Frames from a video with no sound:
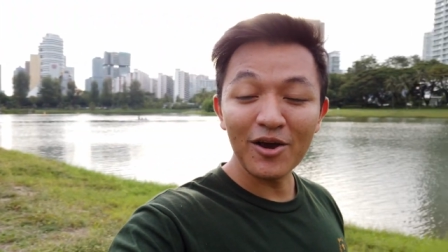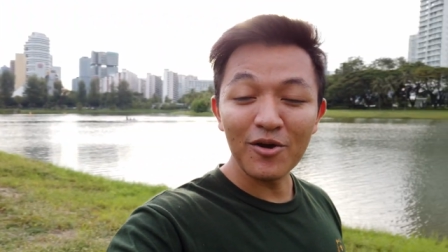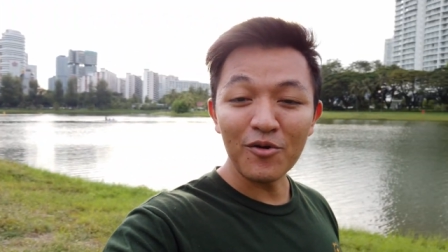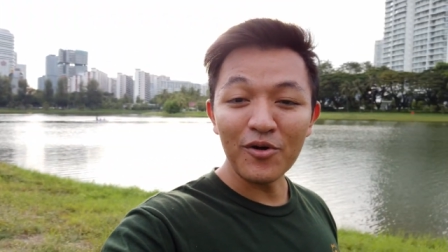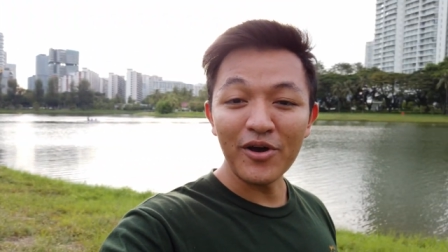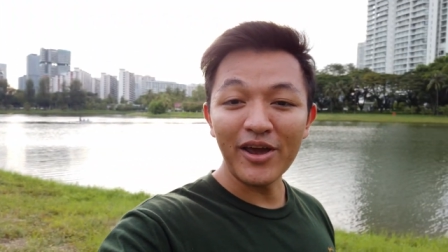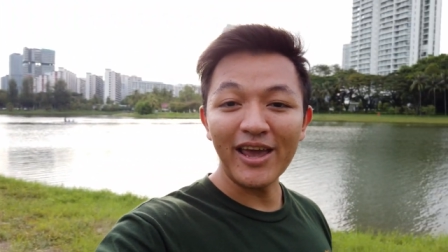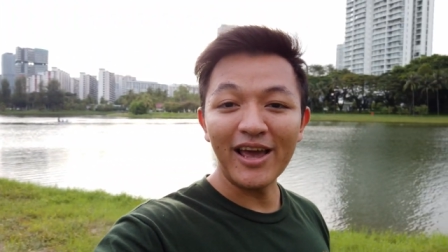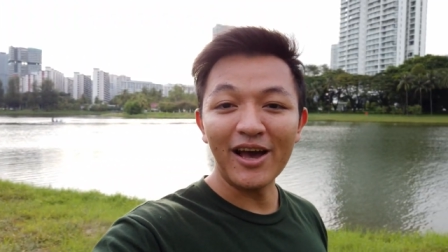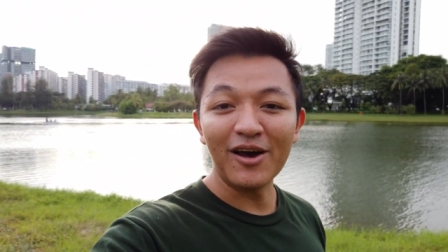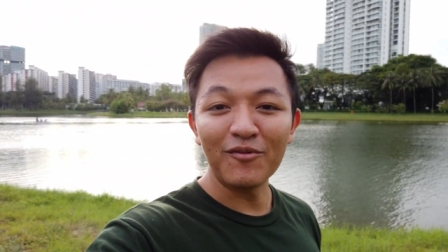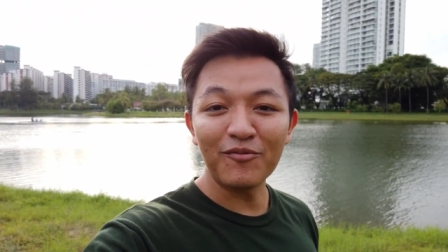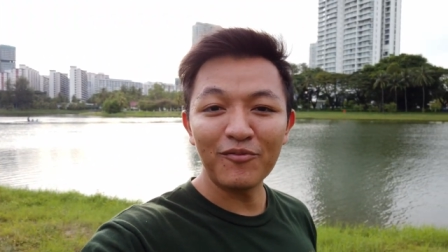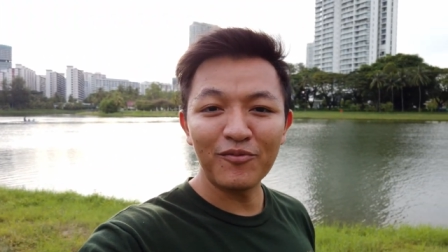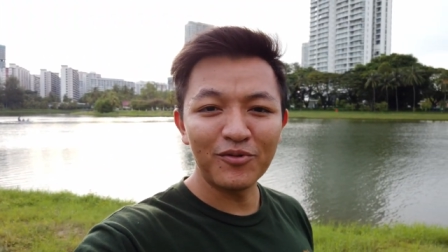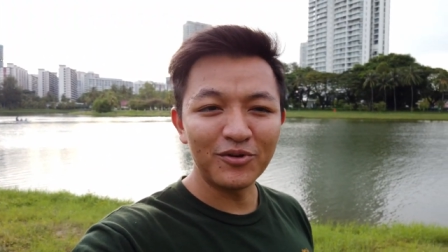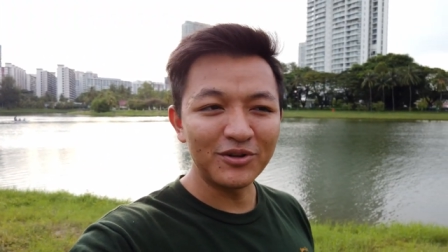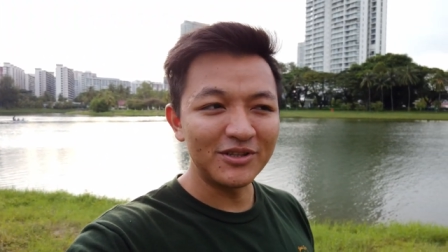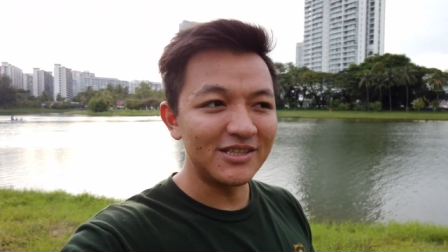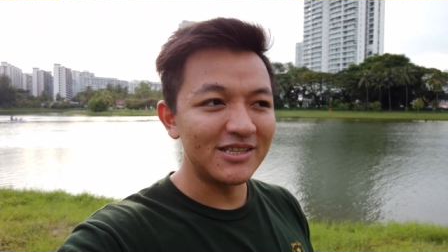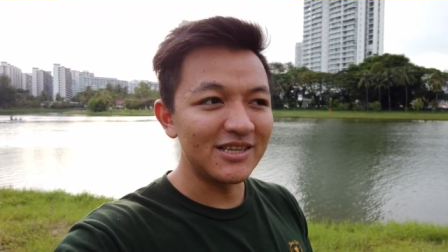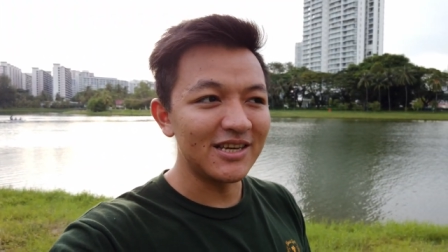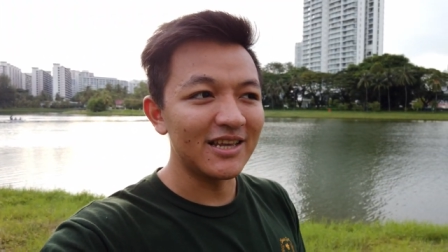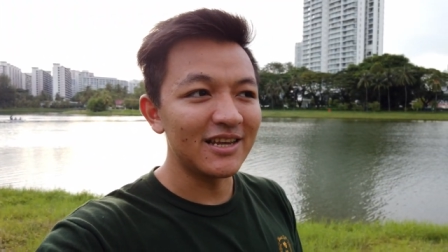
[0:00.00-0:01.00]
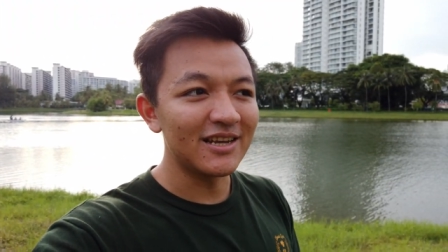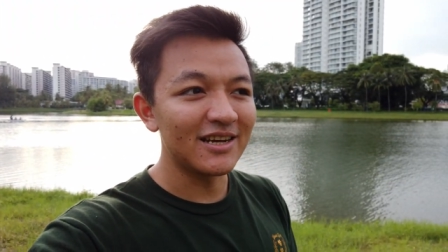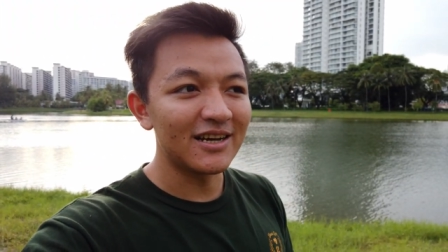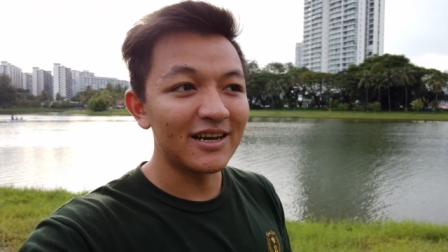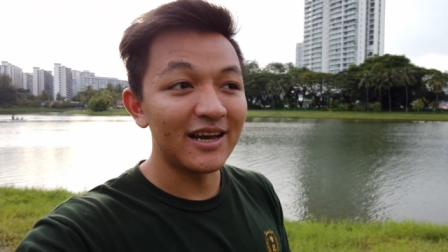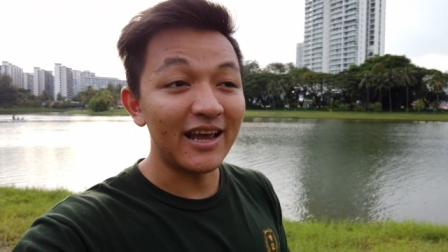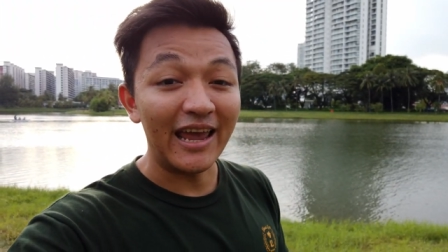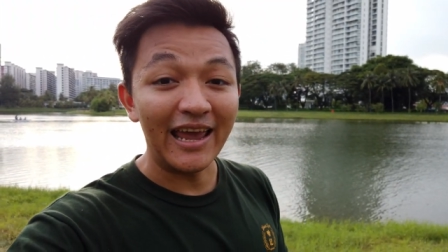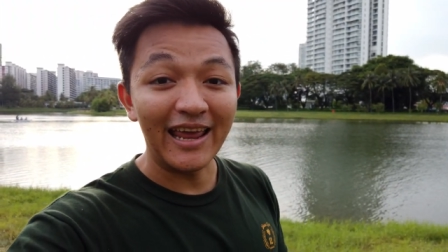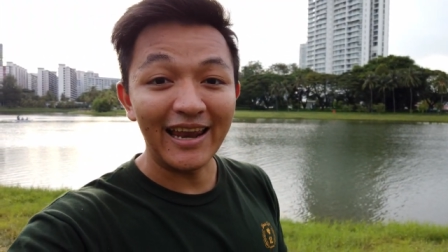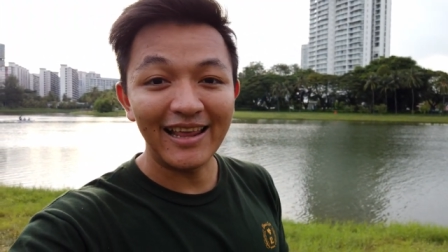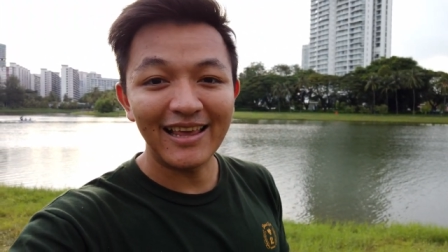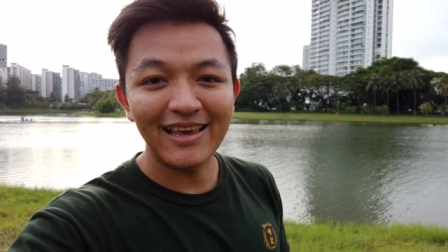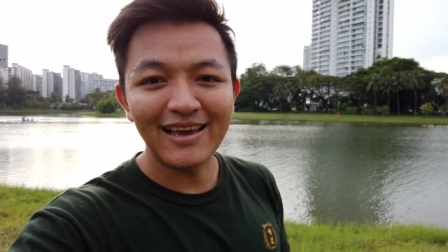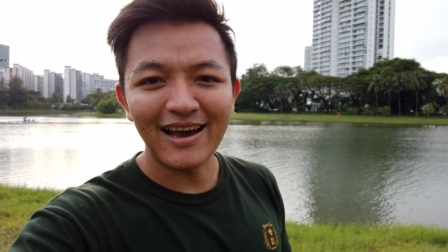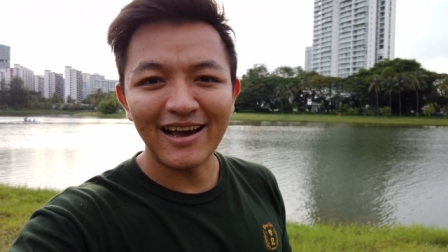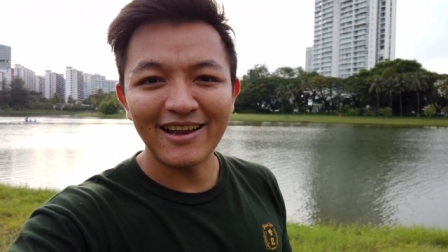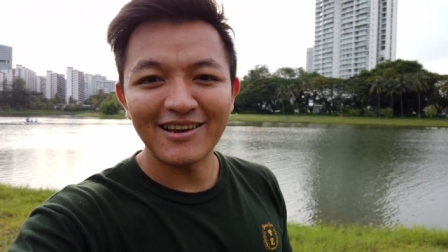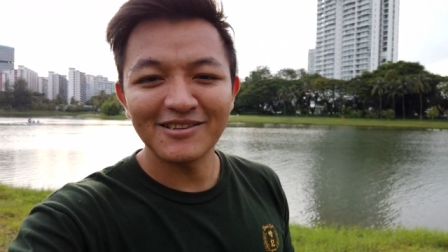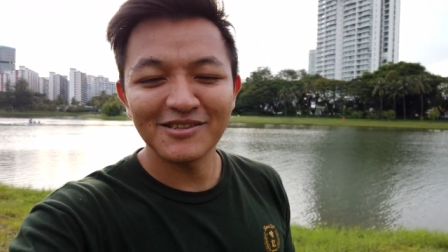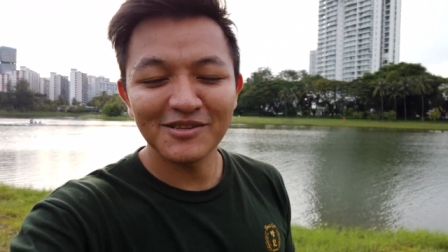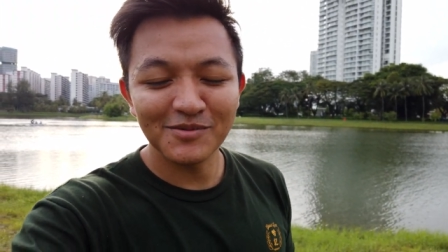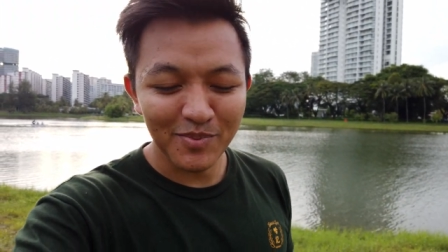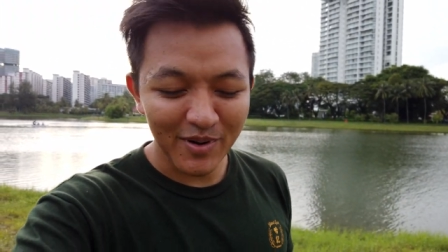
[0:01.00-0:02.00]
going out for dinner at
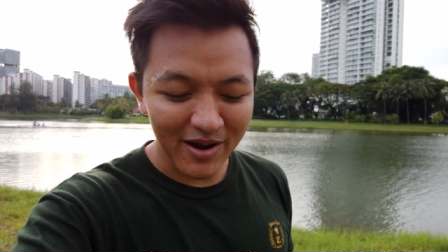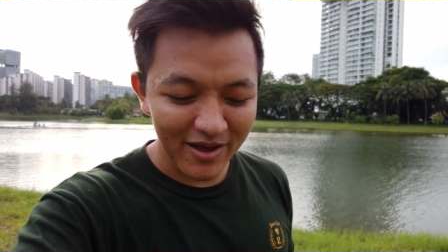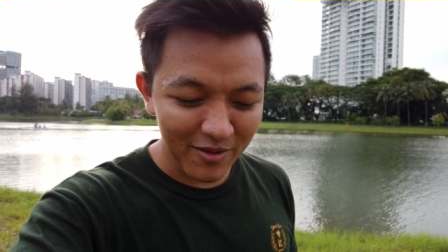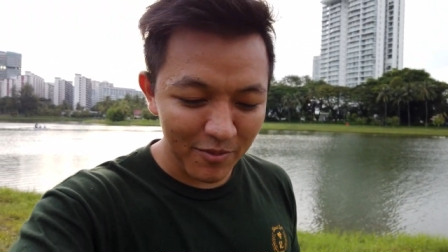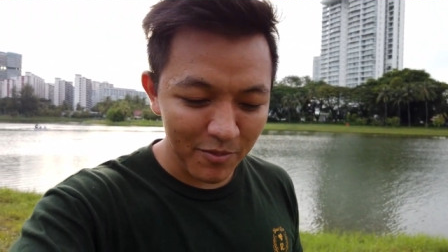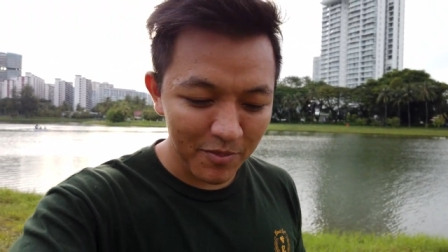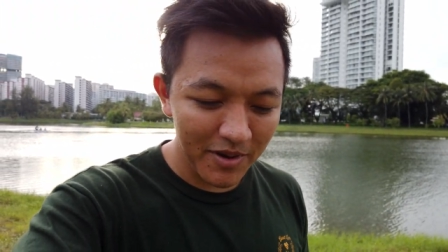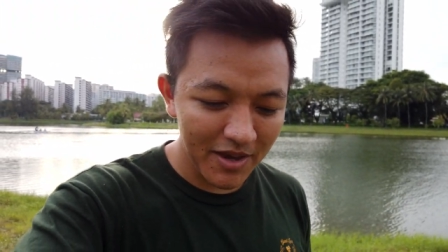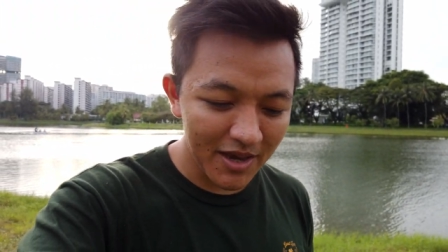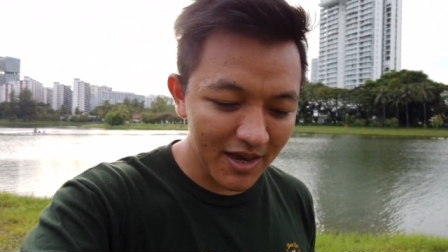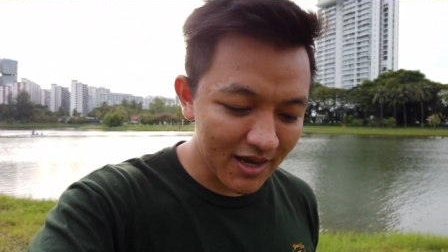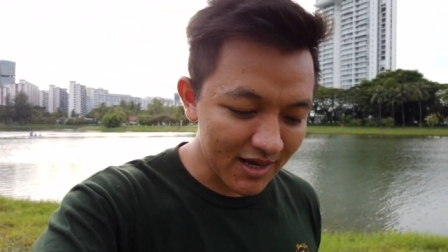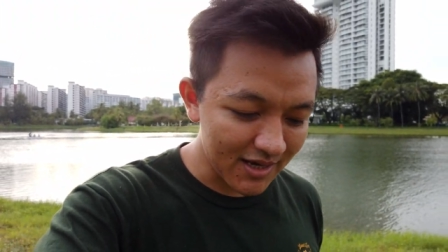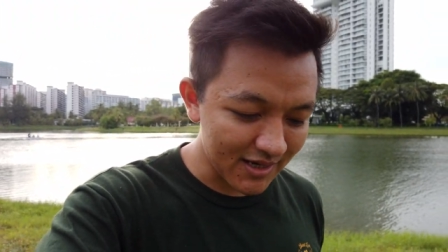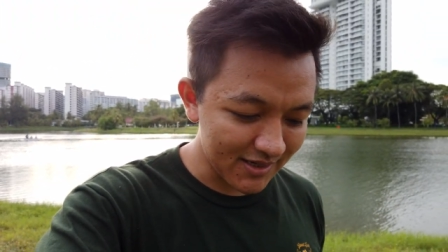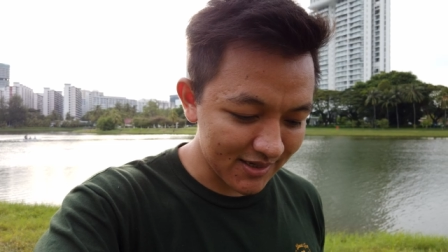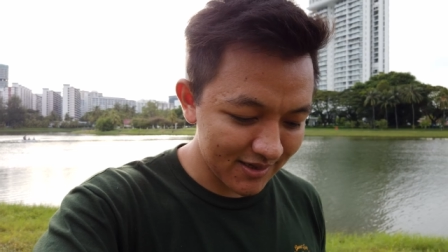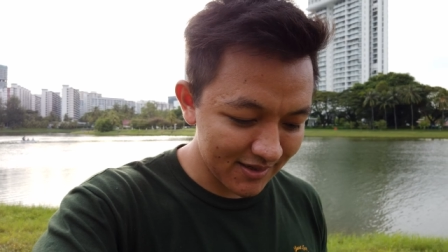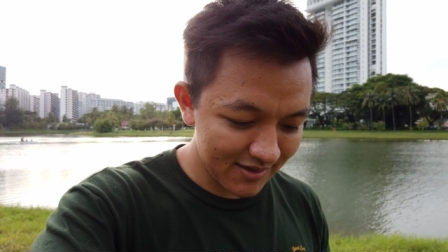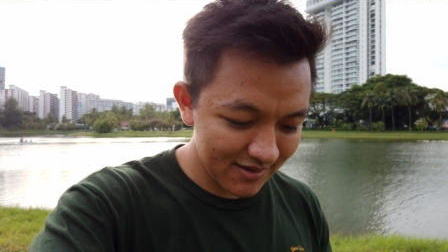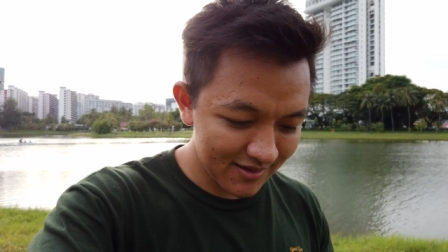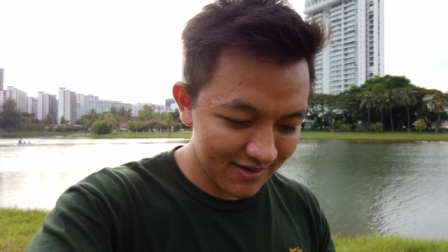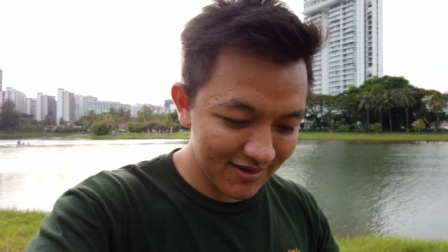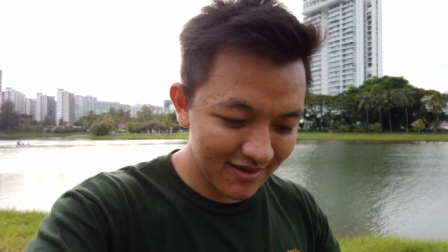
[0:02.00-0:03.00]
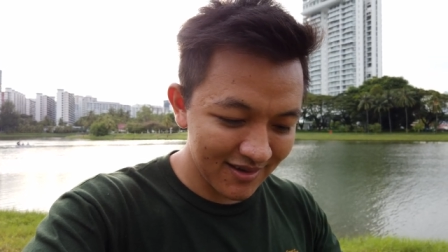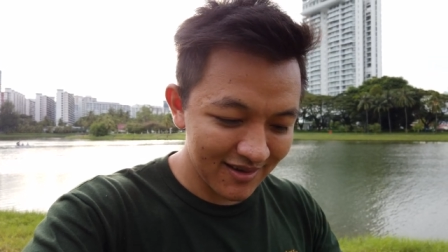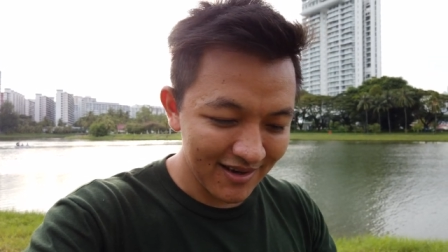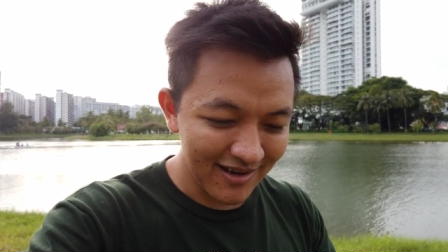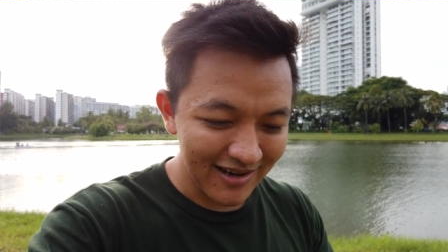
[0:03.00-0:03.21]
Gardens by the Bay because